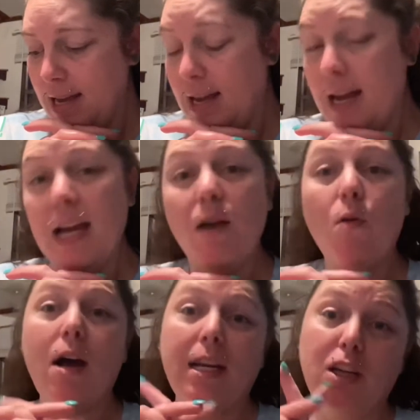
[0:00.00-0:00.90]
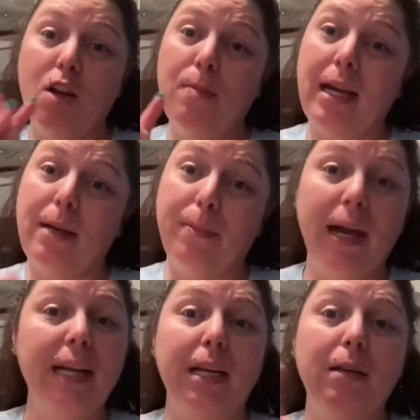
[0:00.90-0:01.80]
And I won't have to go back and
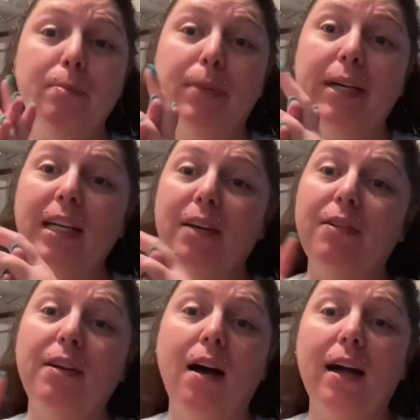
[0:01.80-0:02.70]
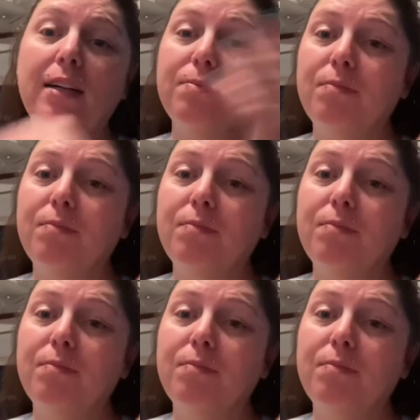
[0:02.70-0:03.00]
paint it. But if not,